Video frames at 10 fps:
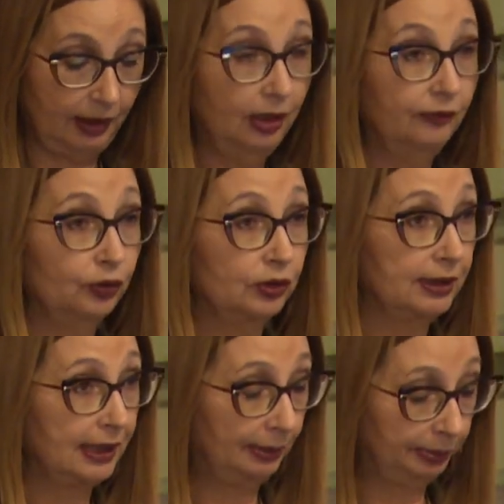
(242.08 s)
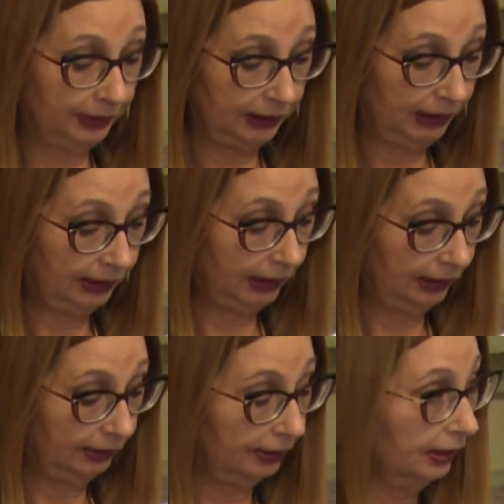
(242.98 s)
For example, in
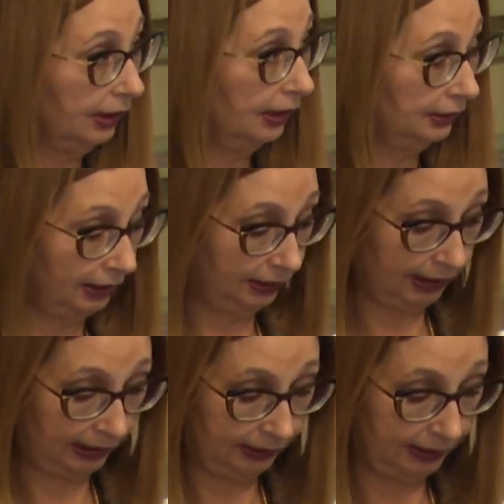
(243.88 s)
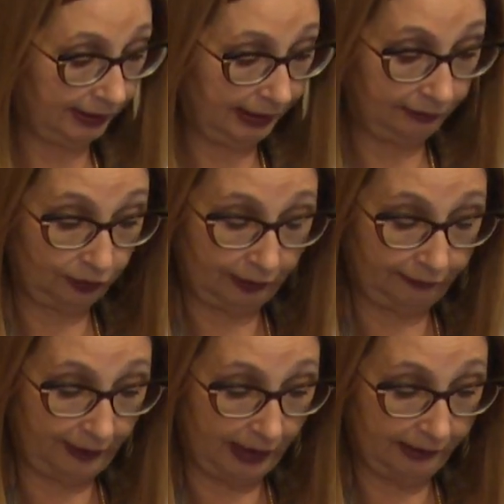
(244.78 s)
Italy until
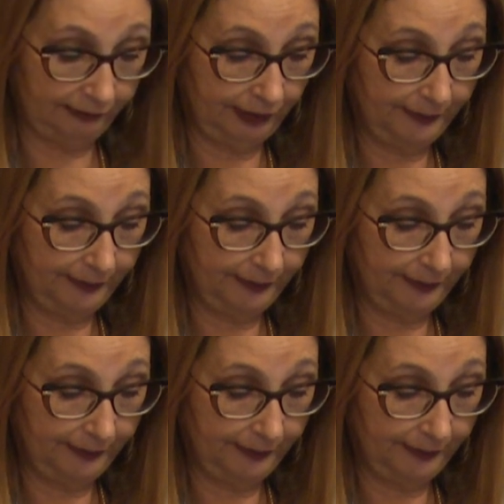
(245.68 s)
1975,